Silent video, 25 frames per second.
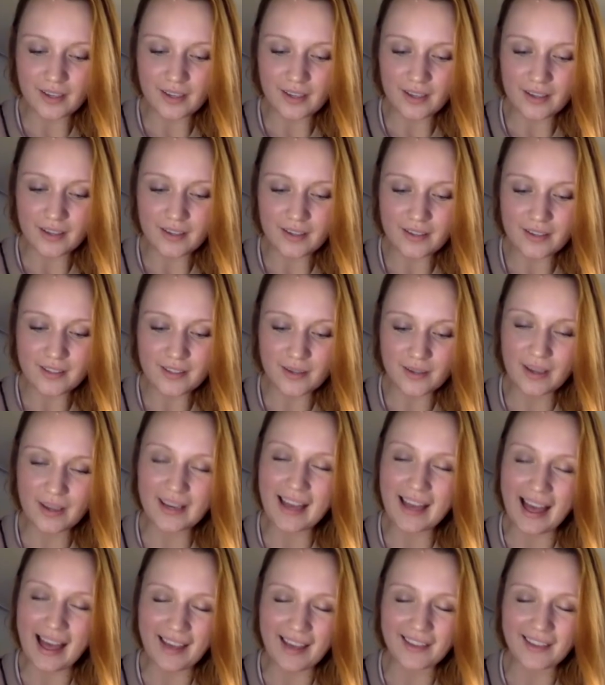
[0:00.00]
So I
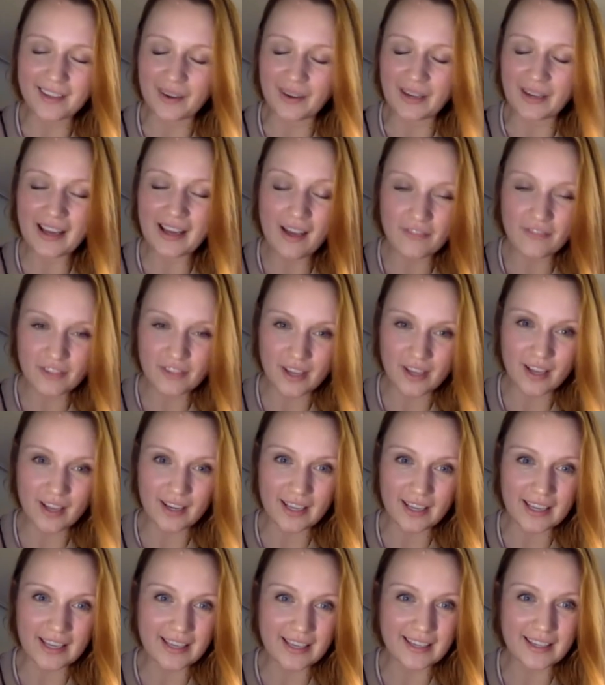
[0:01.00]
left
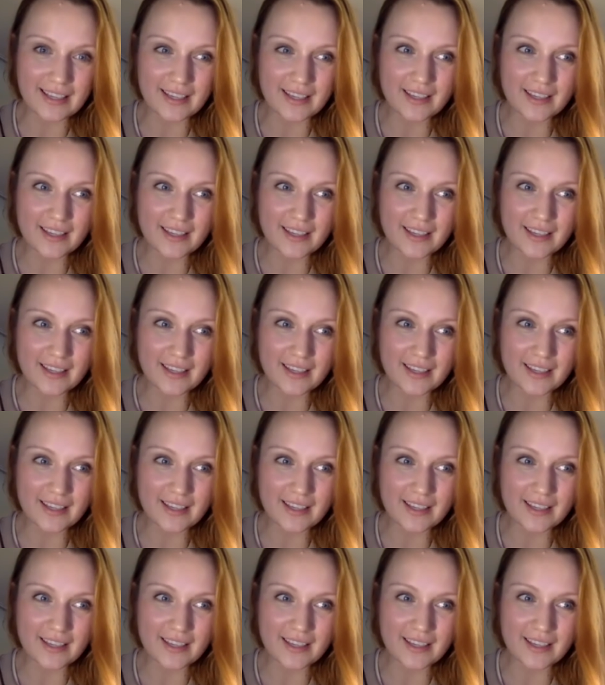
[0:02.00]
early